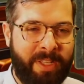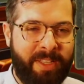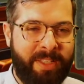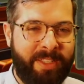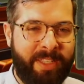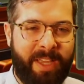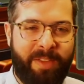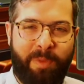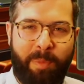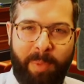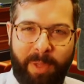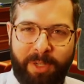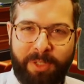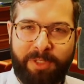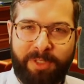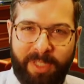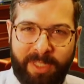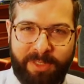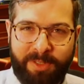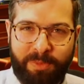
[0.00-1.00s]
You have a better
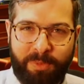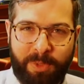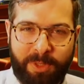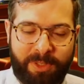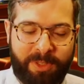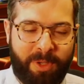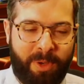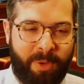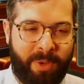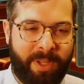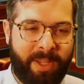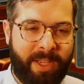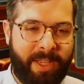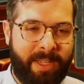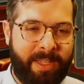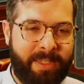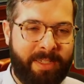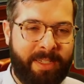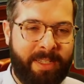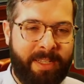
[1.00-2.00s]
sense of what's going
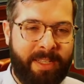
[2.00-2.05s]
on.